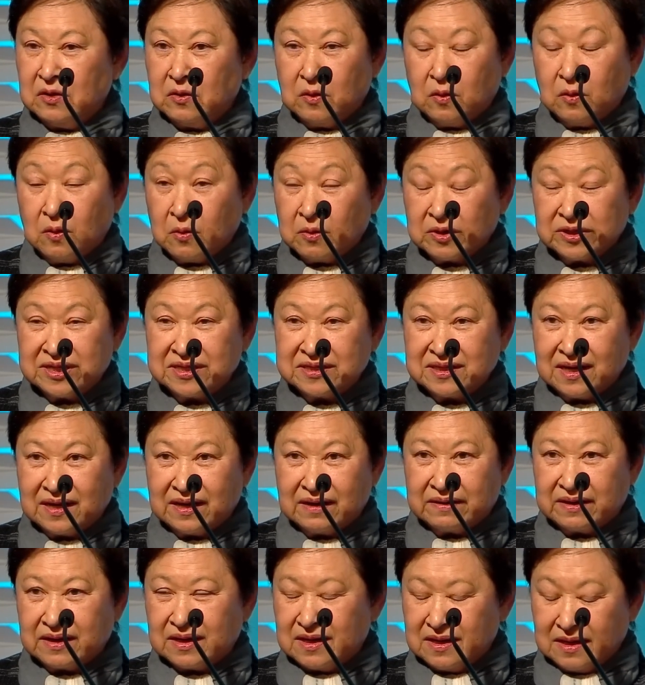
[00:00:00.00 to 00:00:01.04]

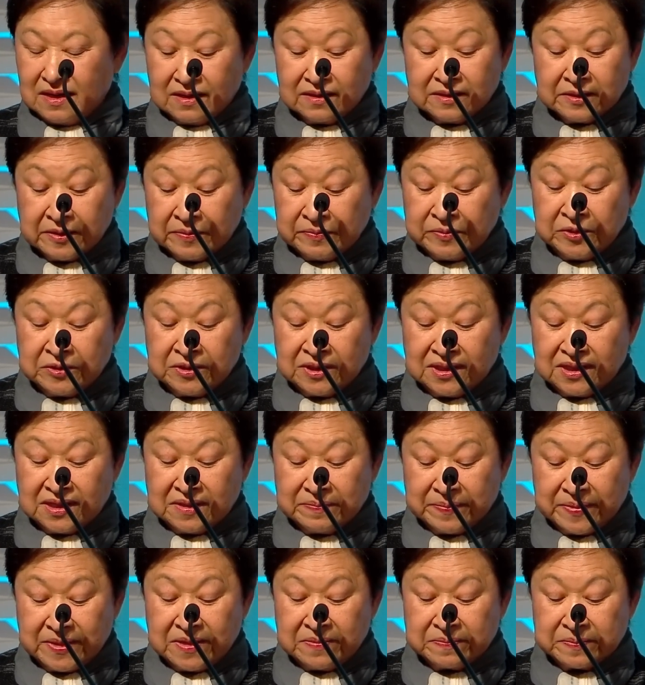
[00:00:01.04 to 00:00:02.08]
ordinary community
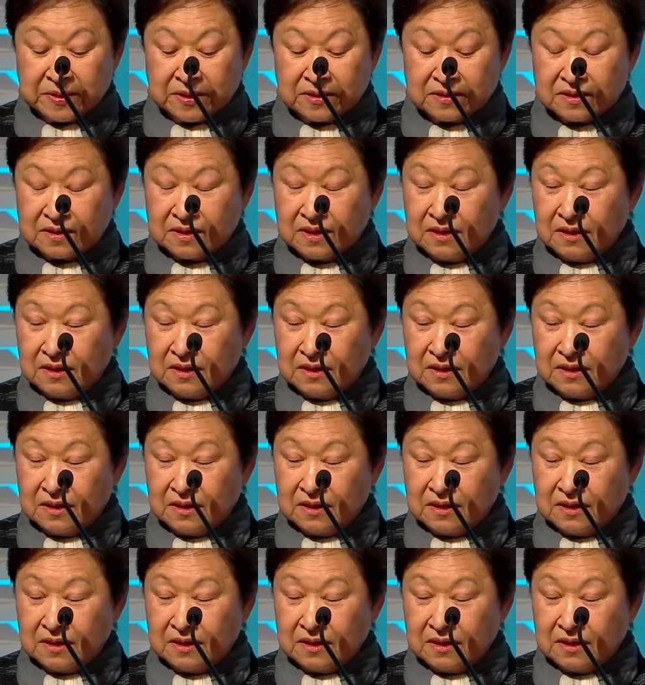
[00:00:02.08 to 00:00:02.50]
people